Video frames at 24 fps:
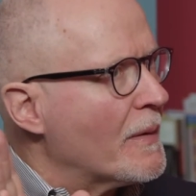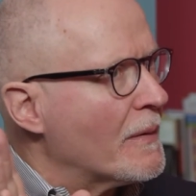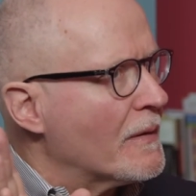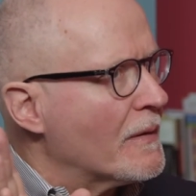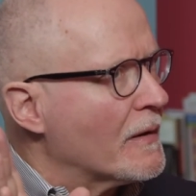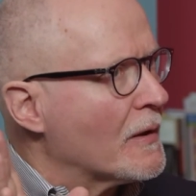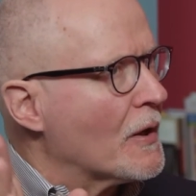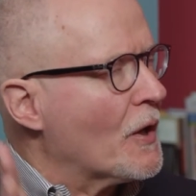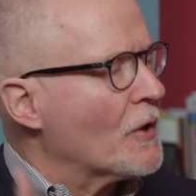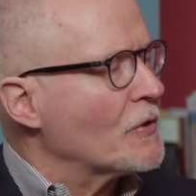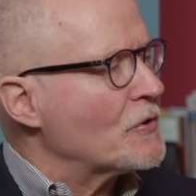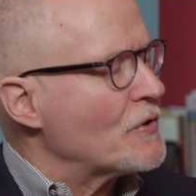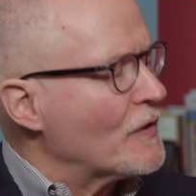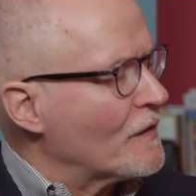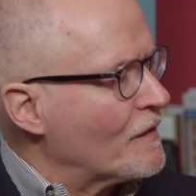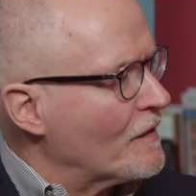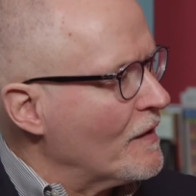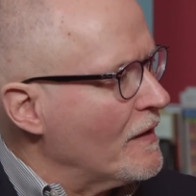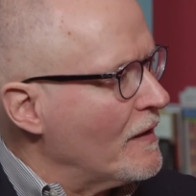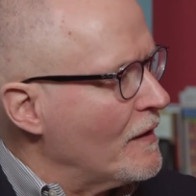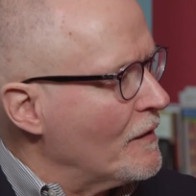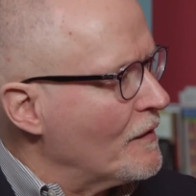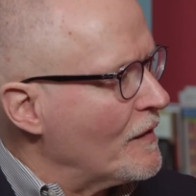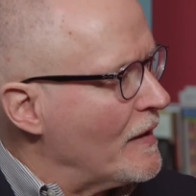largest
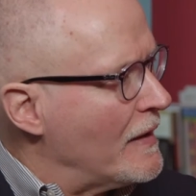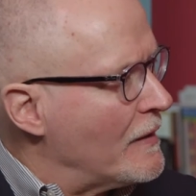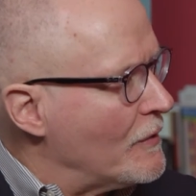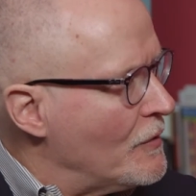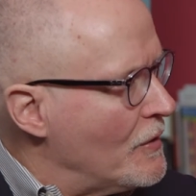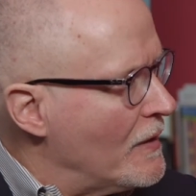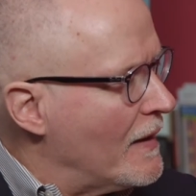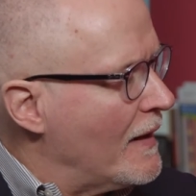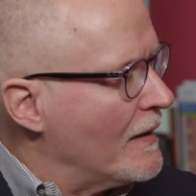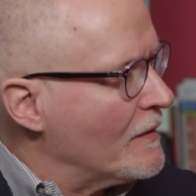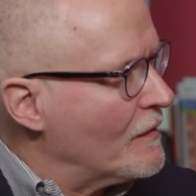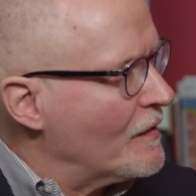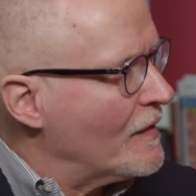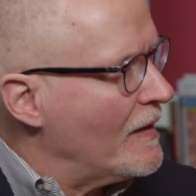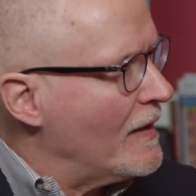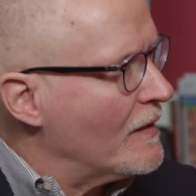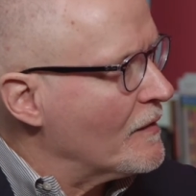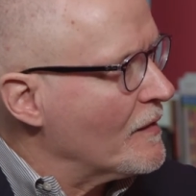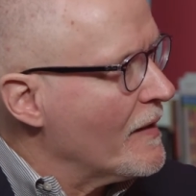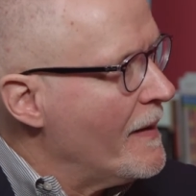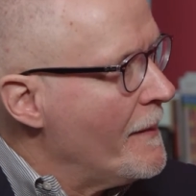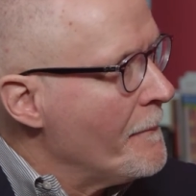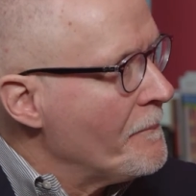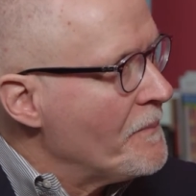cities in the United
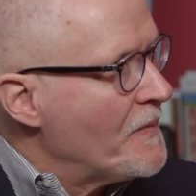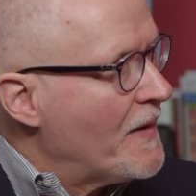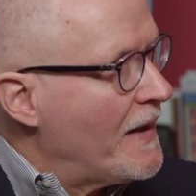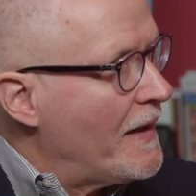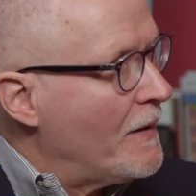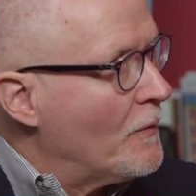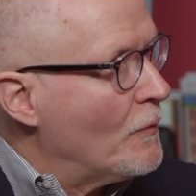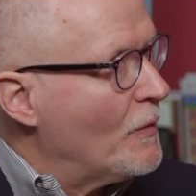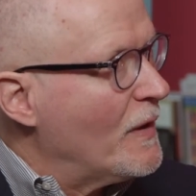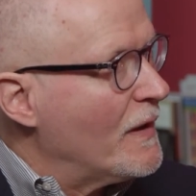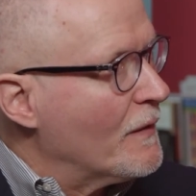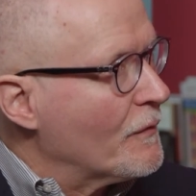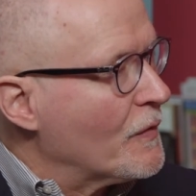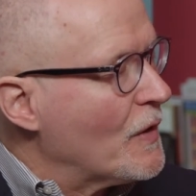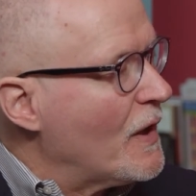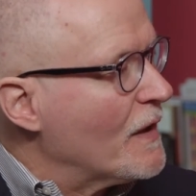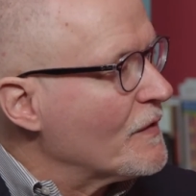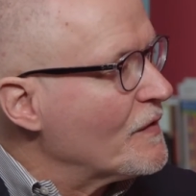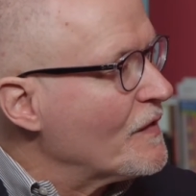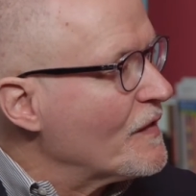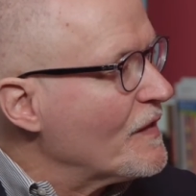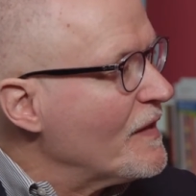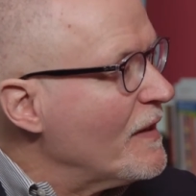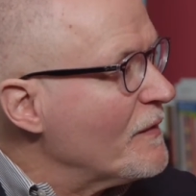States, and we have
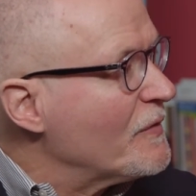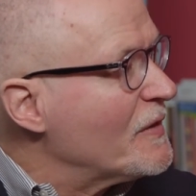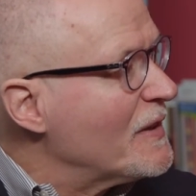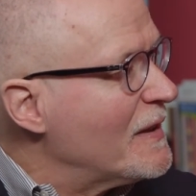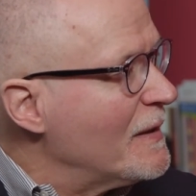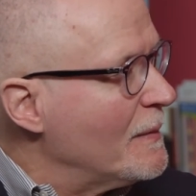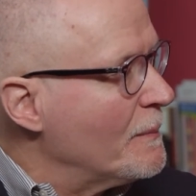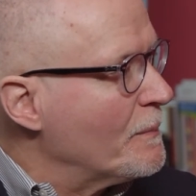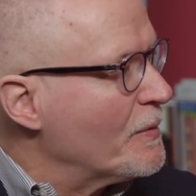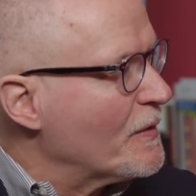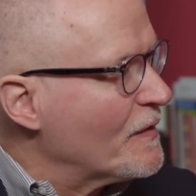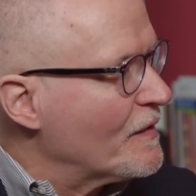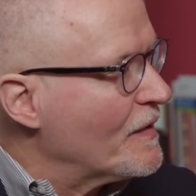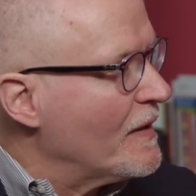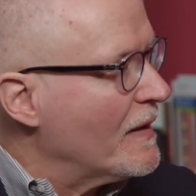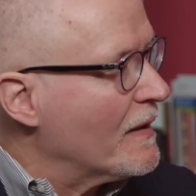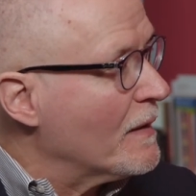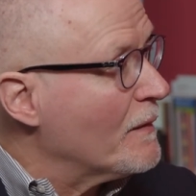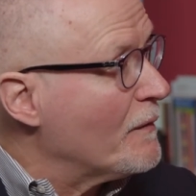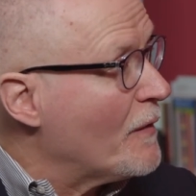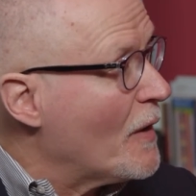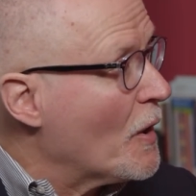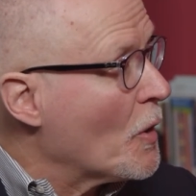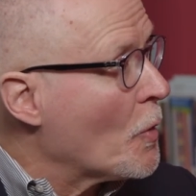lost 17%
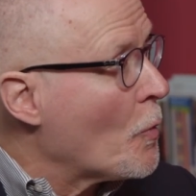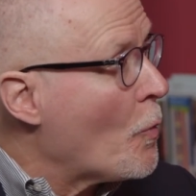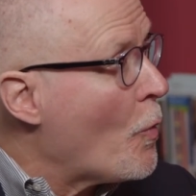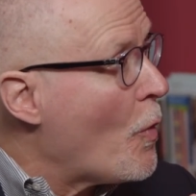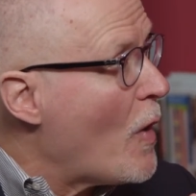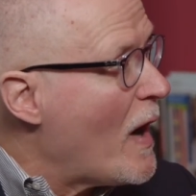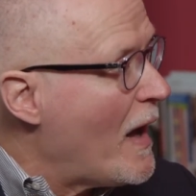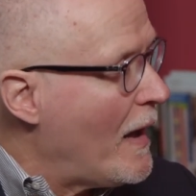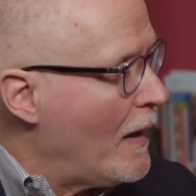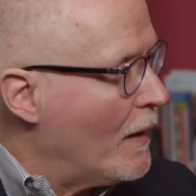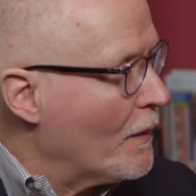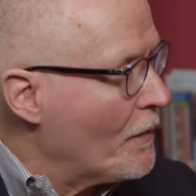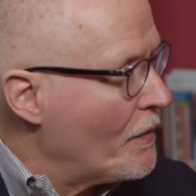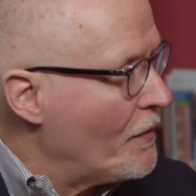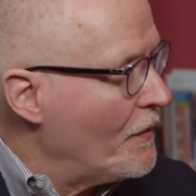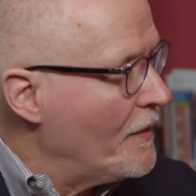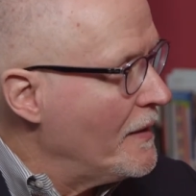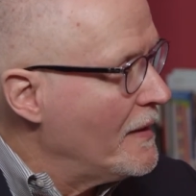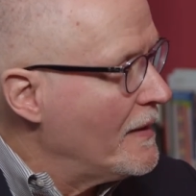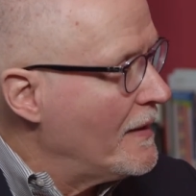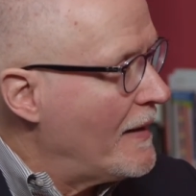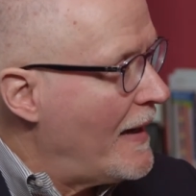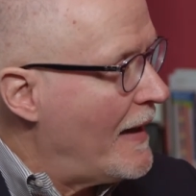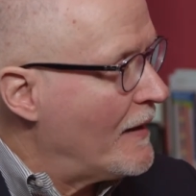of our wealth
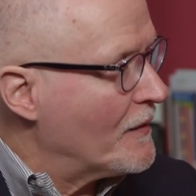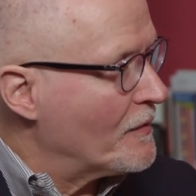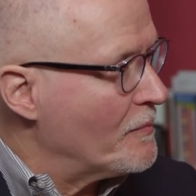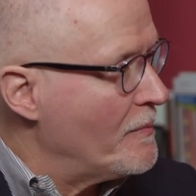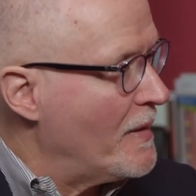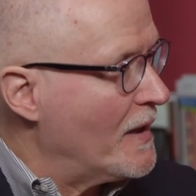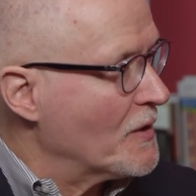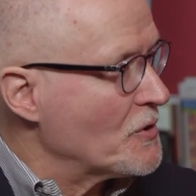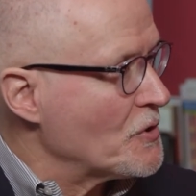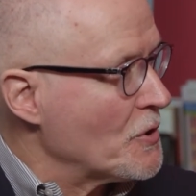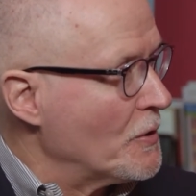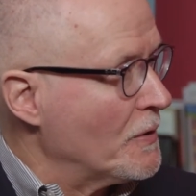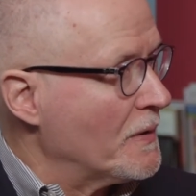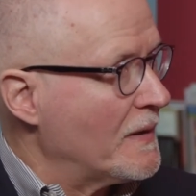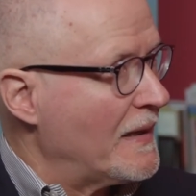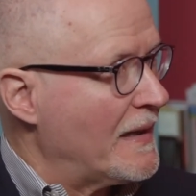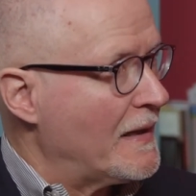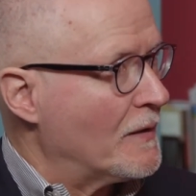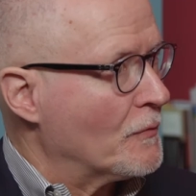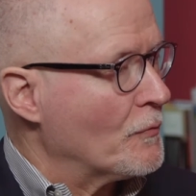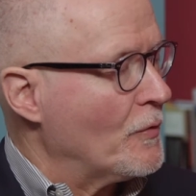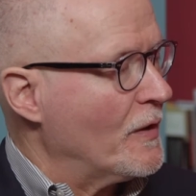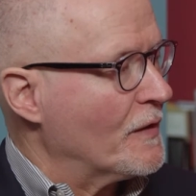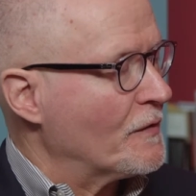as measured
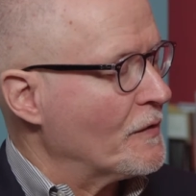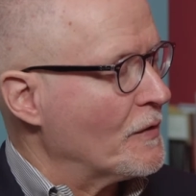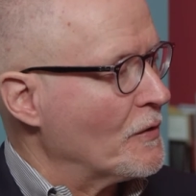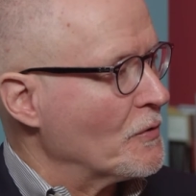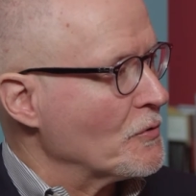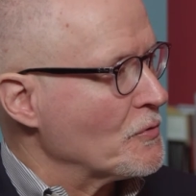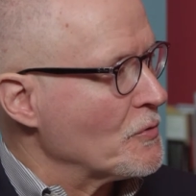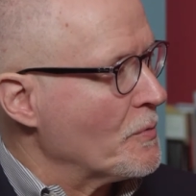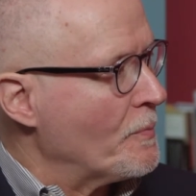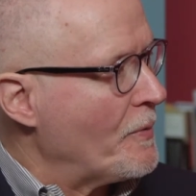in residential